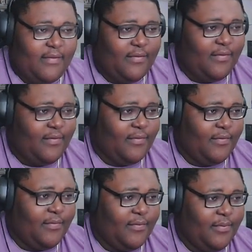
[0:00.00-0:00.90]

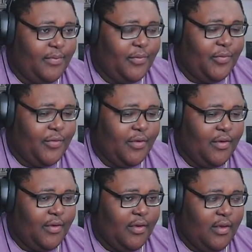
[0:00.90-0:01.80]

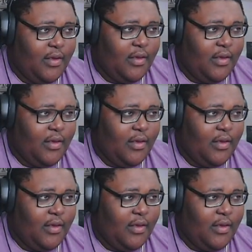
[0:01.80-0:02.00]
Nothing is said.